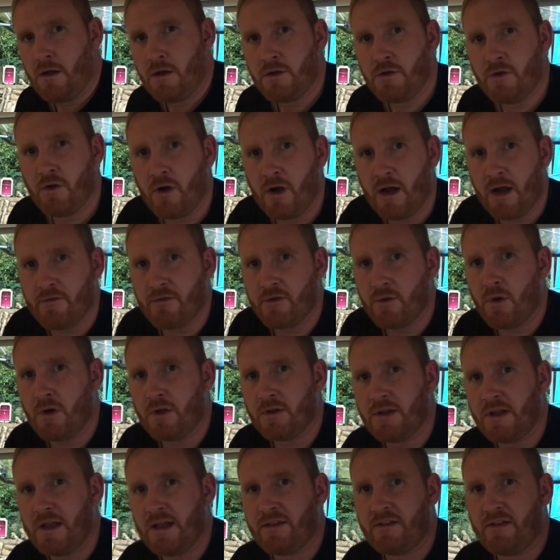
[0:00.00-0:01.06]
You're right,
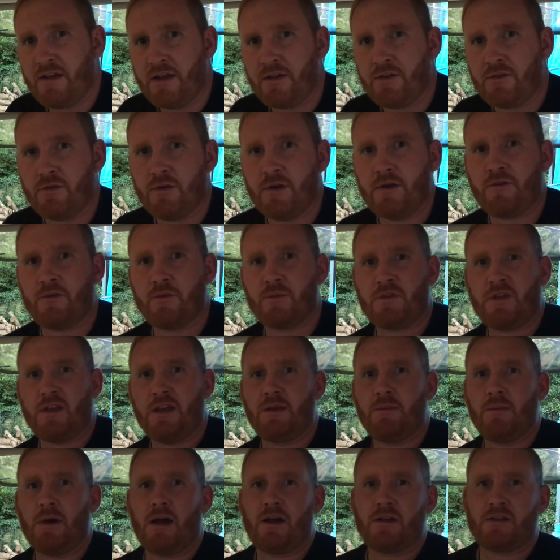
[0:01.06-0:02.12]
everyone. It's Ace here from
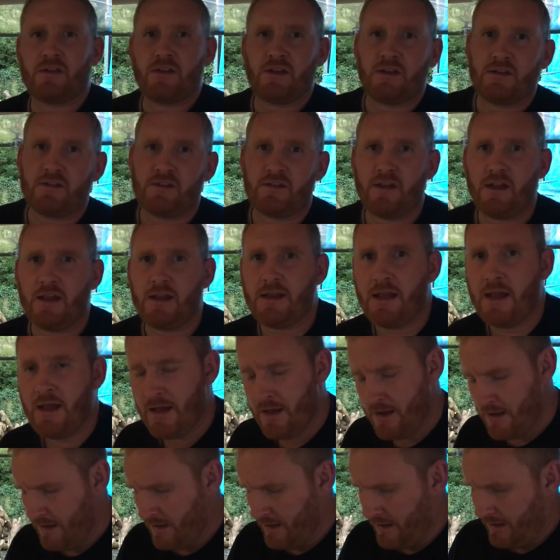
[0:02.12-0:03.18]
Team RCC.
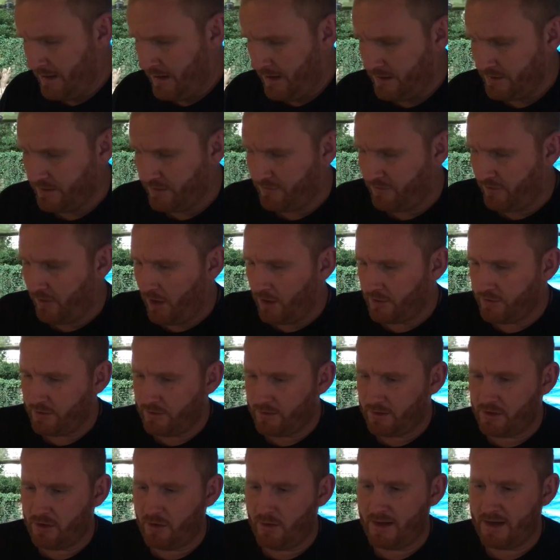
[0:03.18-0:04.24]
Just thought I'd
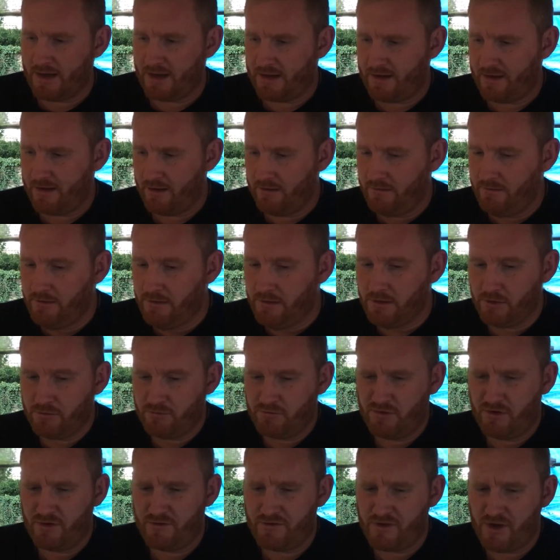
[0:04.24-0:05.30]
do a quick
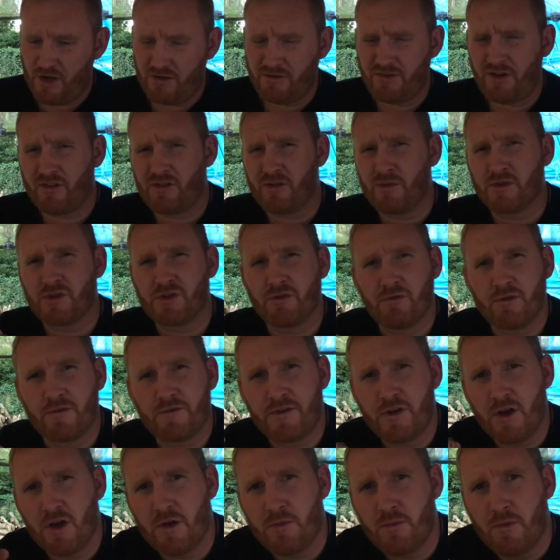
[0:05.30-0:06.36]
review. Not so much a
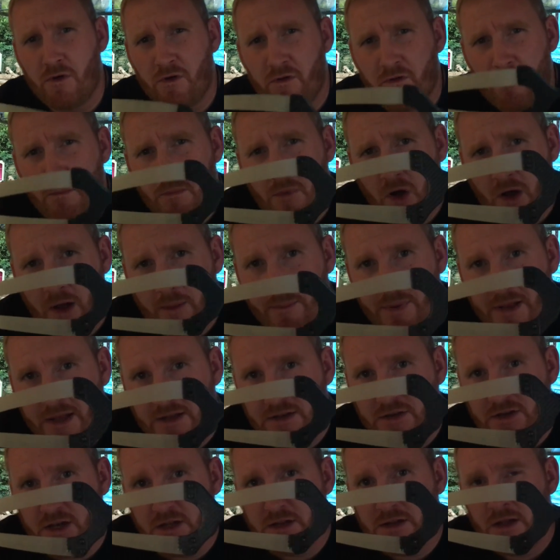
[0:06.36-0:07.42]
review, more of my
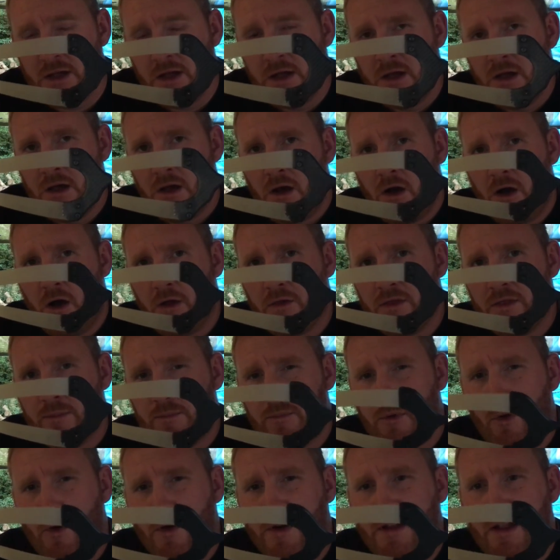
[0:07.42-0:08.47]
opinion on the
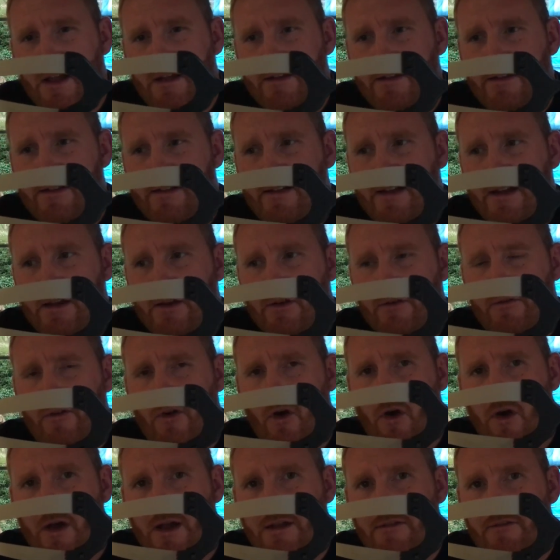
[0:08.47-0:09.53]

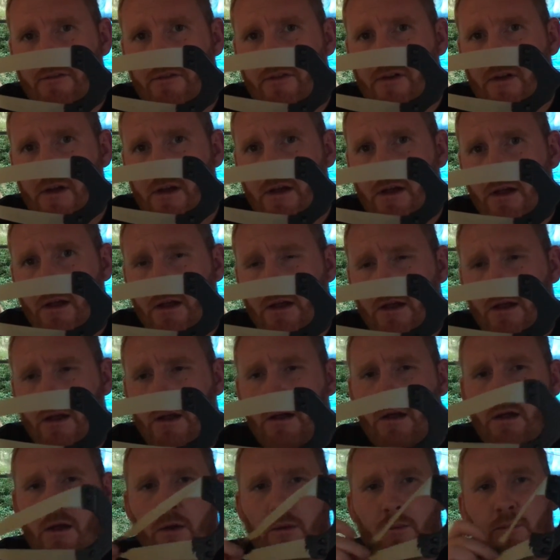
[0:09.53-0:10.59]
0.65
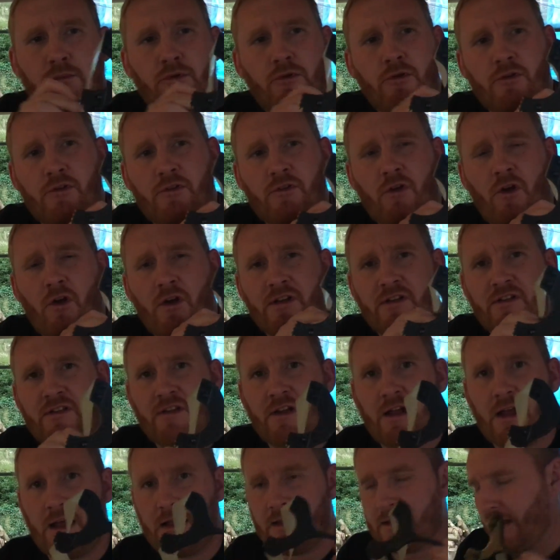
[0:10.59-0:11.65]

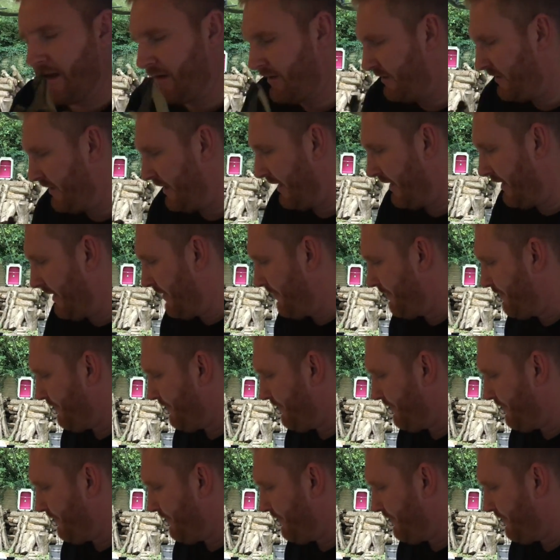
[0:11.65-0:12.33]
precise elastic.